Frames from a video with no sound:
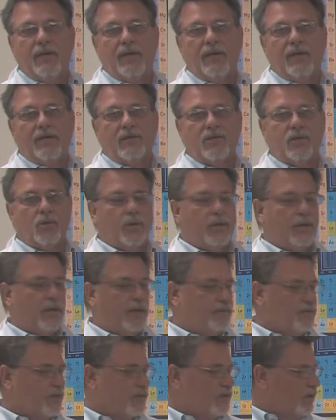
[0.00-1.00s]
And so it
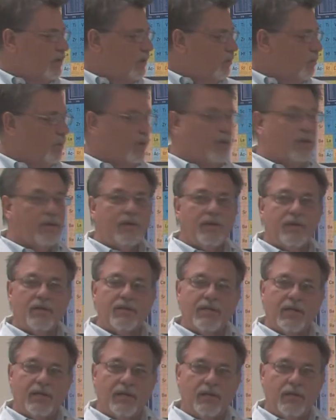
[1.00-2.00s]
gives us the ability to
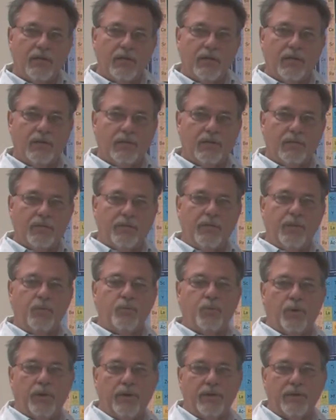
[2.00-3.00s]
take a look at the
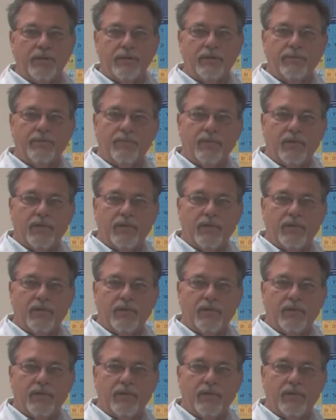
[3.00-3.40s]
footprint,